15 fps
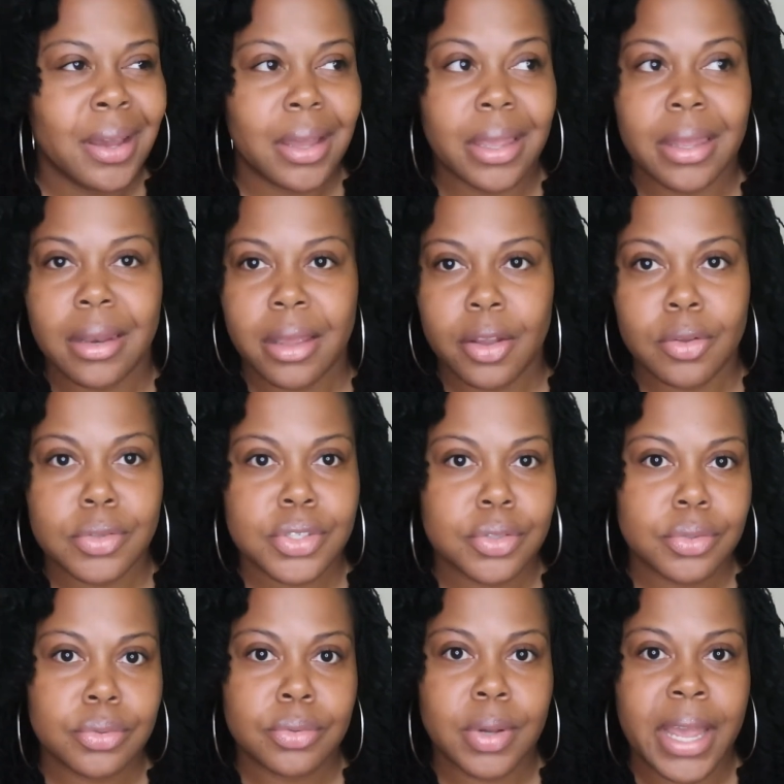And I
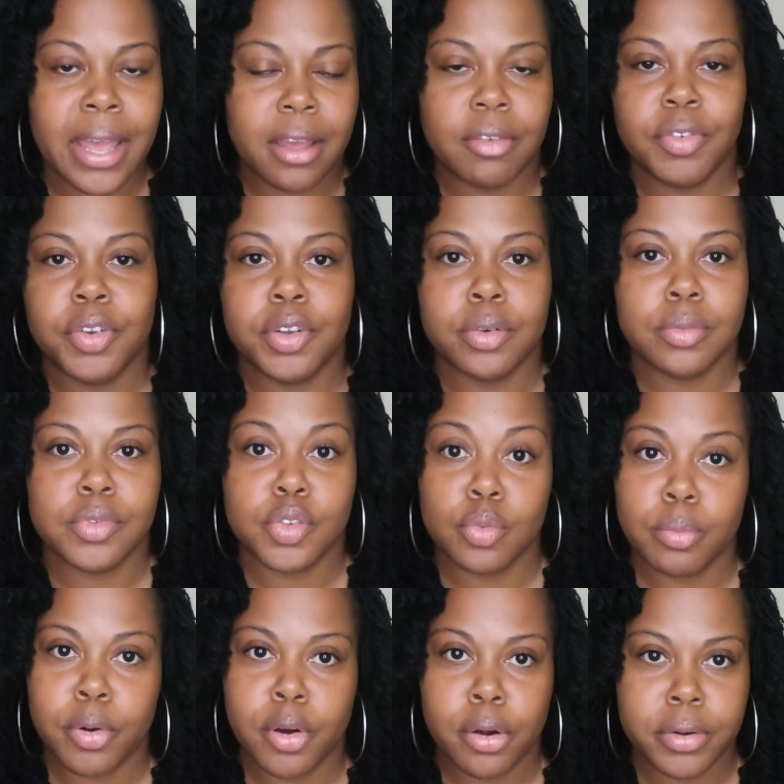also have, you know,
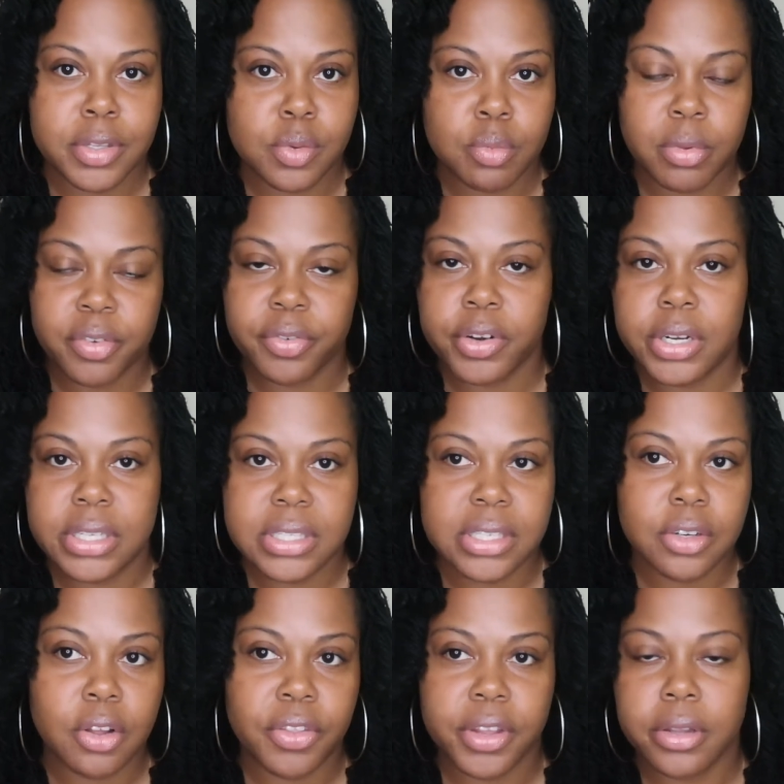Zoom parties with my friends and
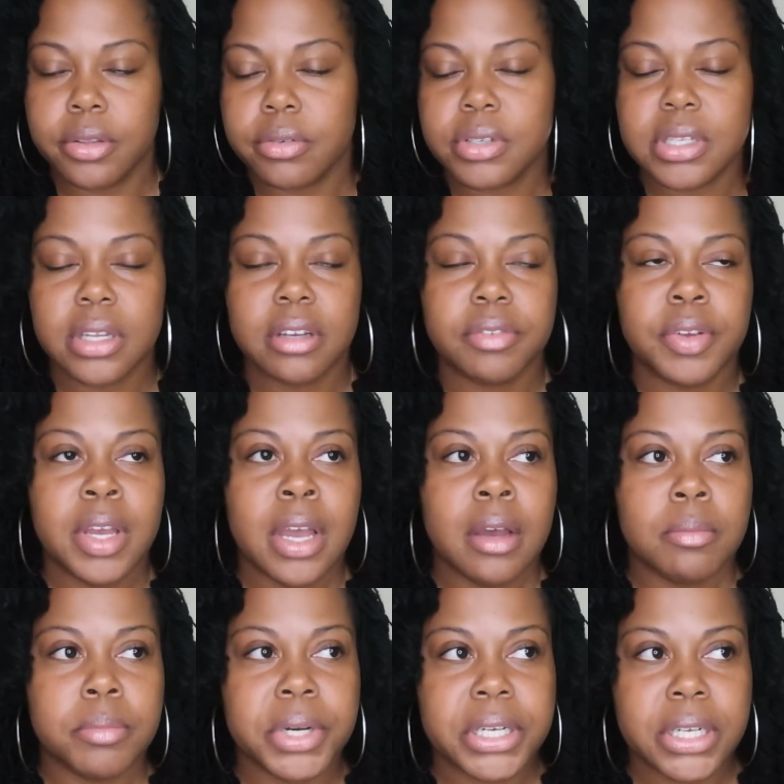all that other stuff.
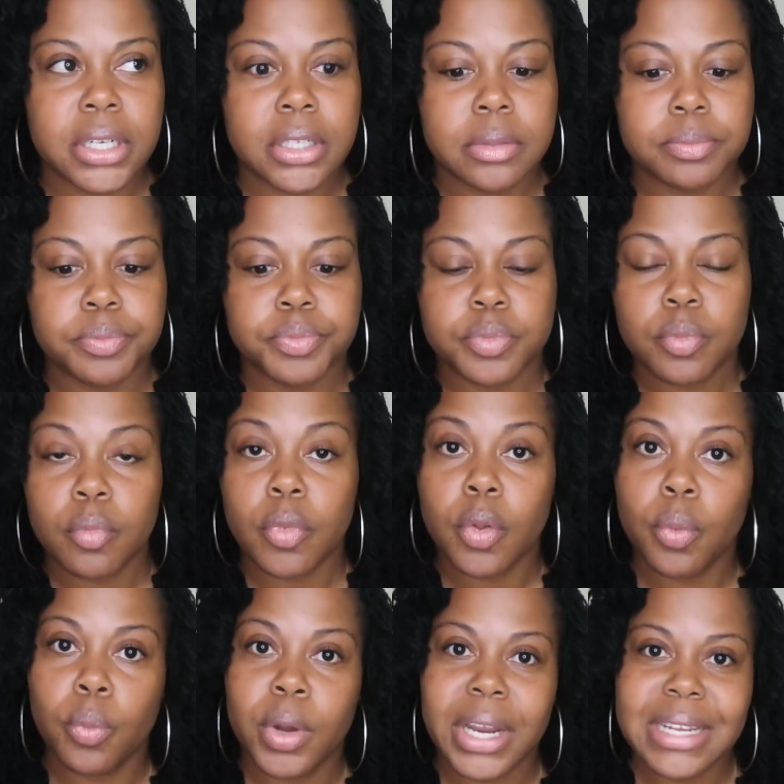But
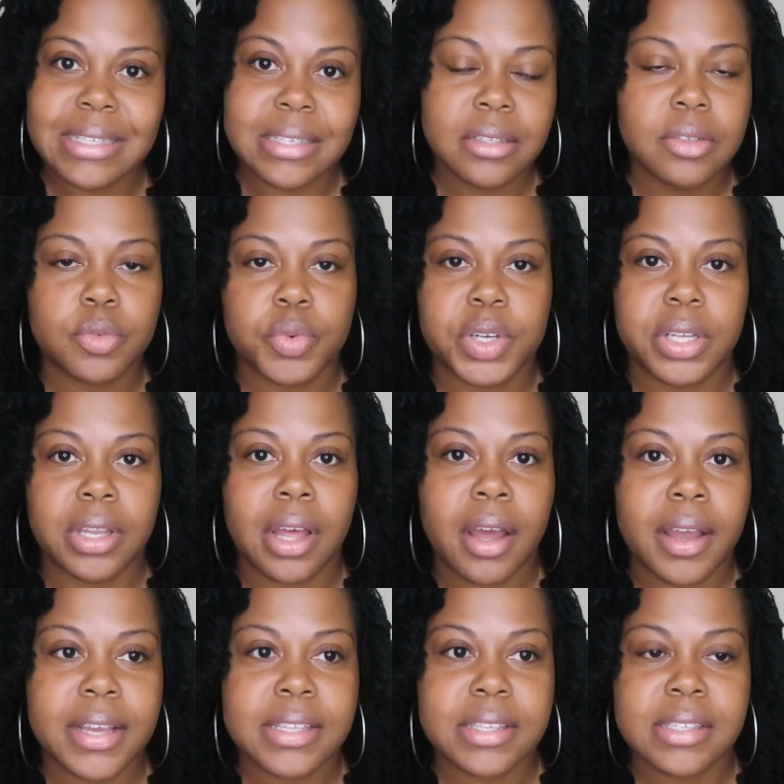what I didn't
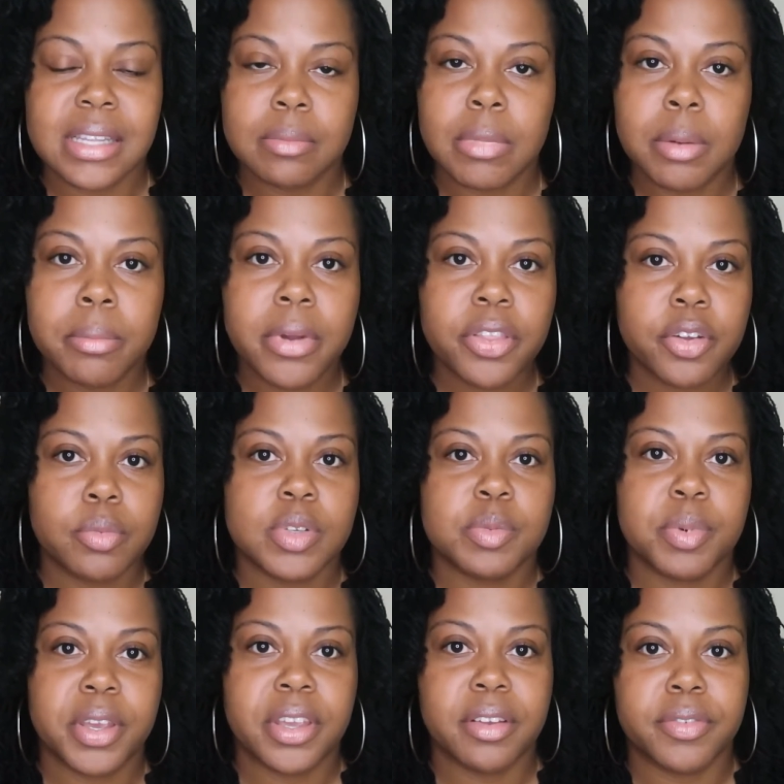realize is that my mother was
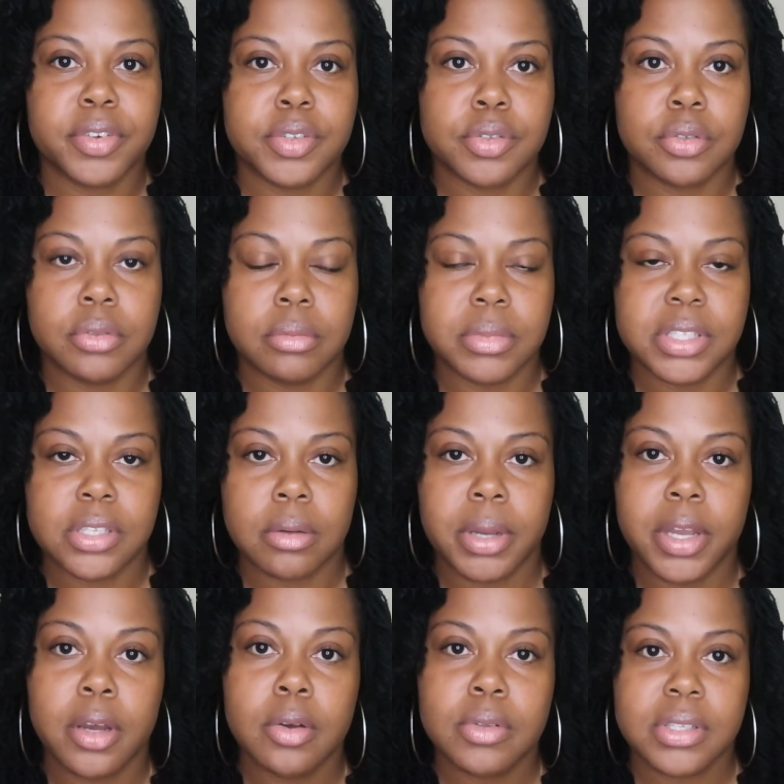paying for Zoom. And so I
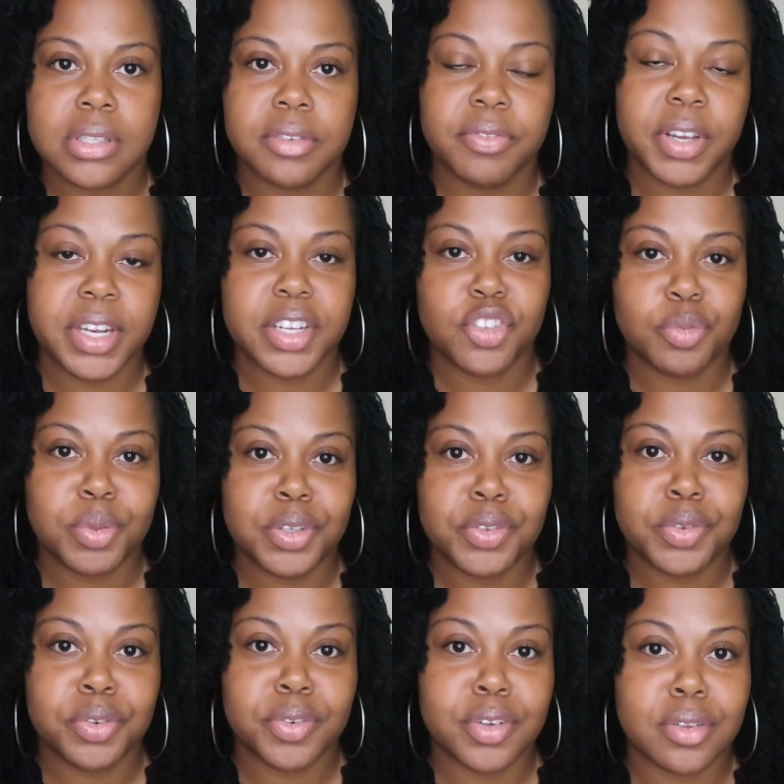host the Financial Peace
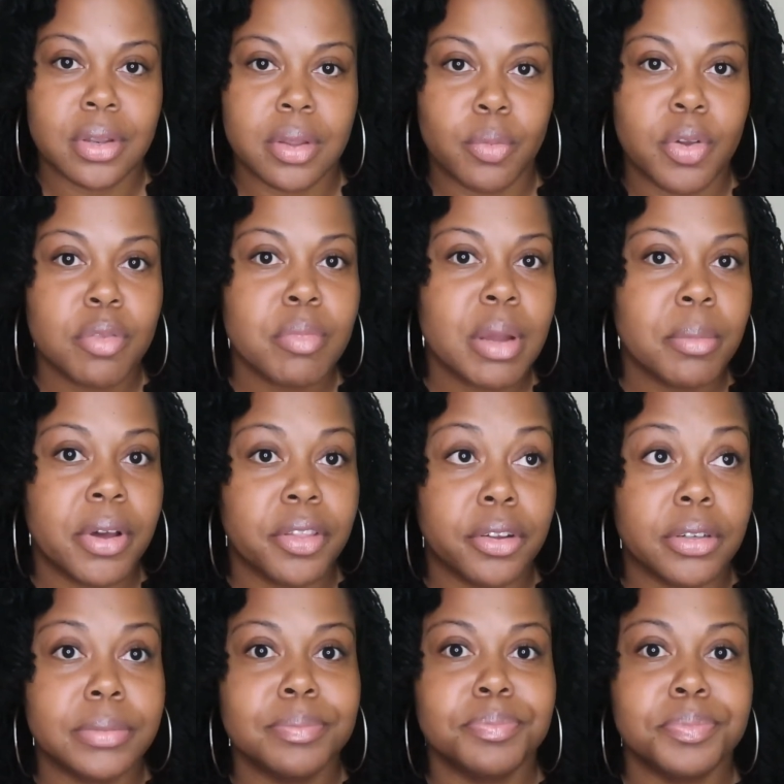University with my mother.